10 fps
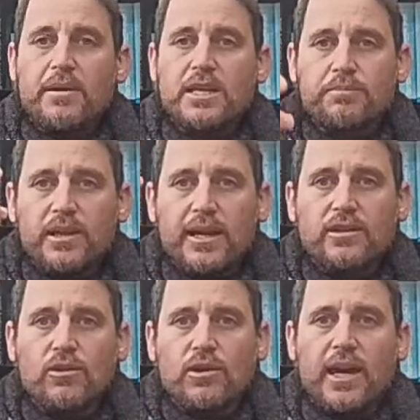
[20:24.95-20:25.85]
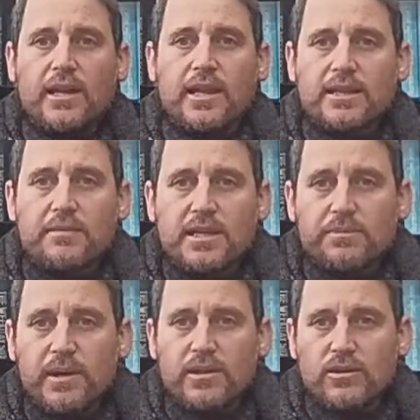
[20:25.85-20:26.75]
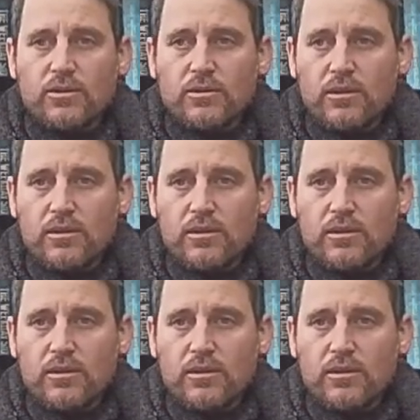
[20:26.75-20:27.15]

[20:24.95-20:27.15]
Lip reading: explain to you, okay? Let me explain to you.